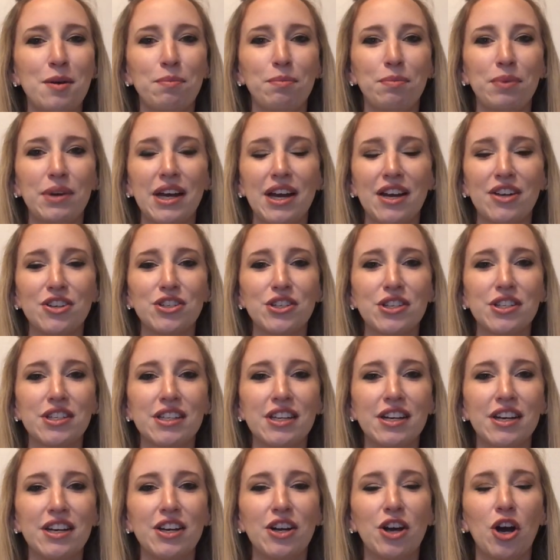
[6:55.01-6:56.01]
But yeah, it's just
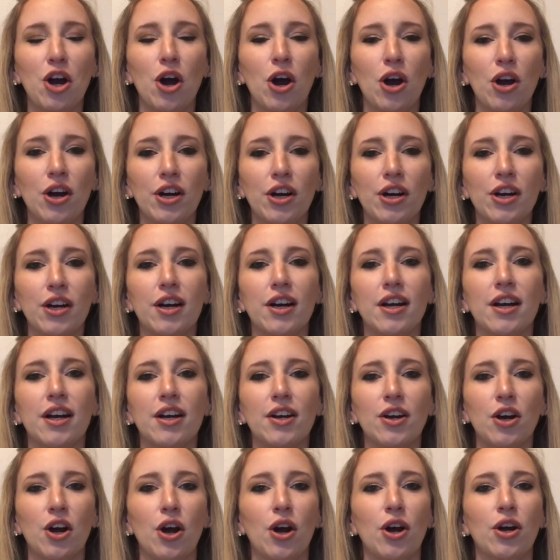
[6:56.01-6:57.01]
getting harder and
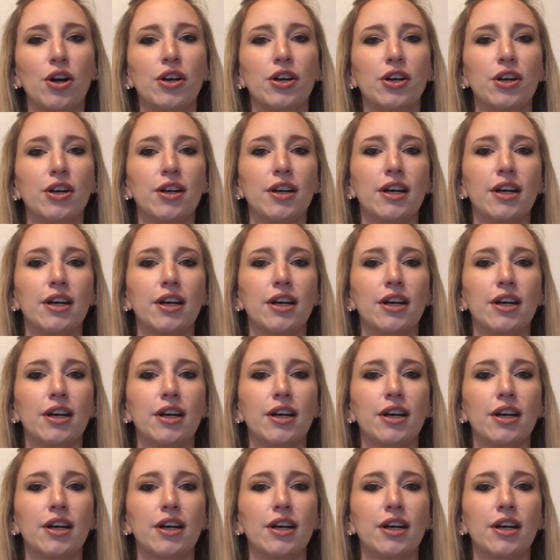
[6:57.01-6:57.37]
harder,